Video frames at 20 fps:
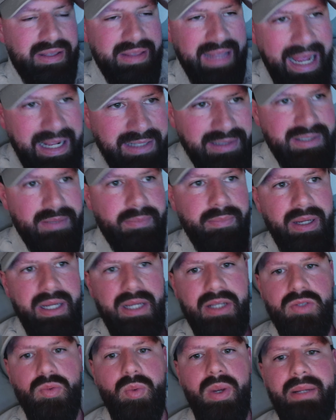that to
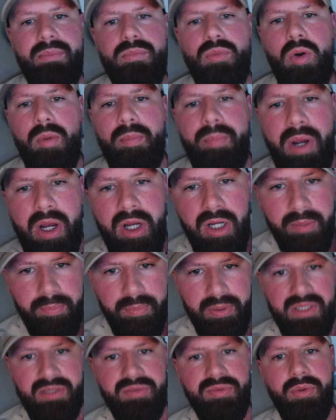me is way more
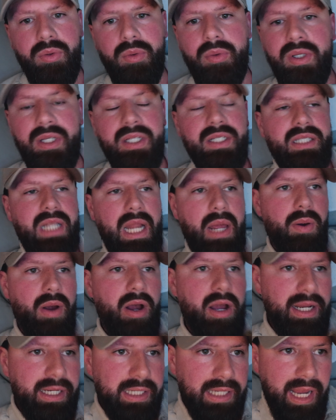purposeful. Now
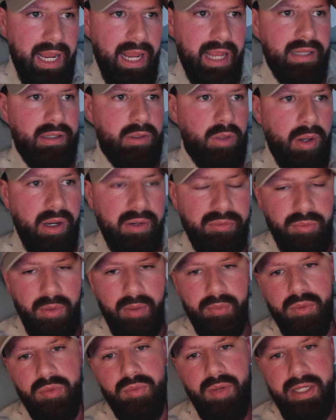I get not
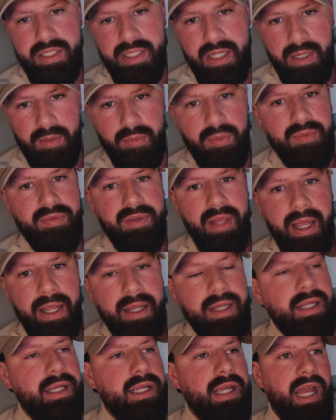everyone will resonate with
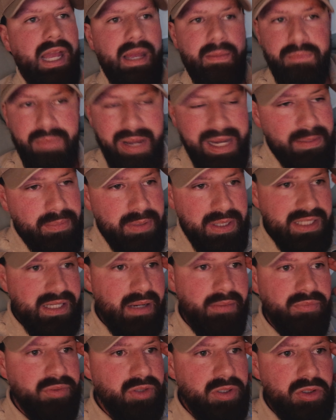that, and maybe
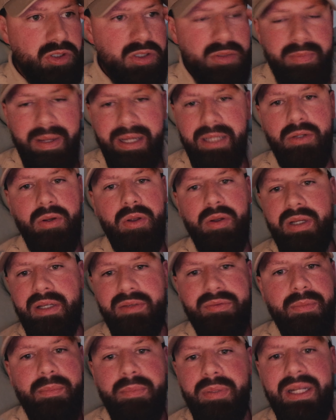some of you just may not
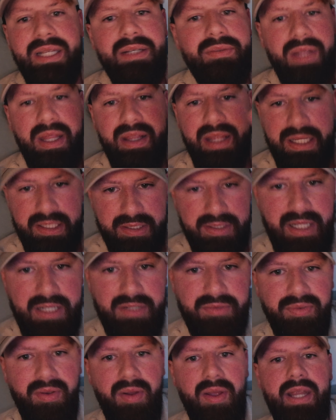even believe that. That's,
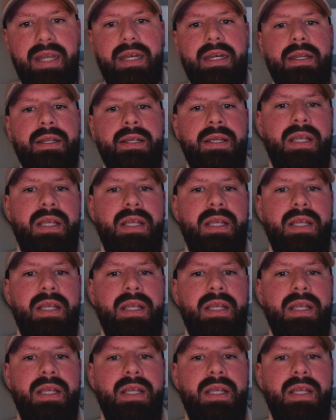that's fine.